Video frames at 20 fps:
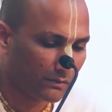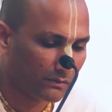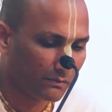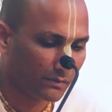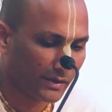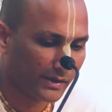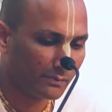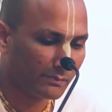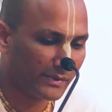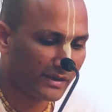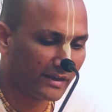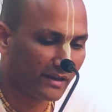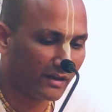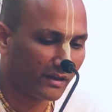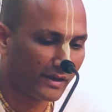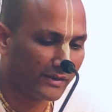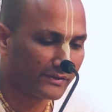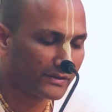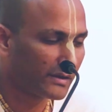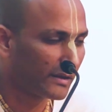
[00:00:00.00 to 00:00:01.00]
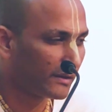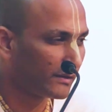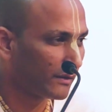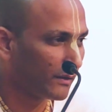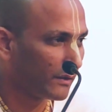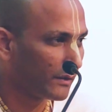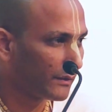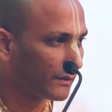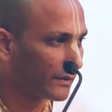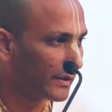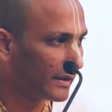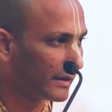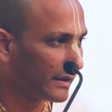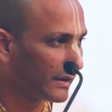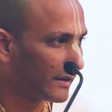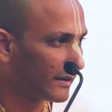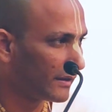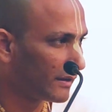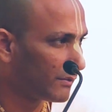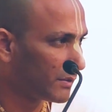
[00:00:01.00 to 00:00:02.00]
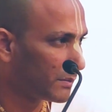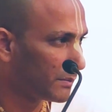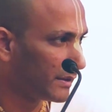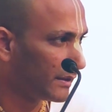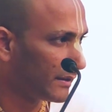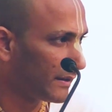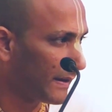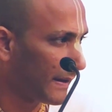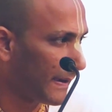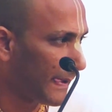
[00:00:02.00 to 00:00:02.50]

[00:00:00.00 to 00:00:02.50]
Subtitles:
Why material nature is also inconceivable?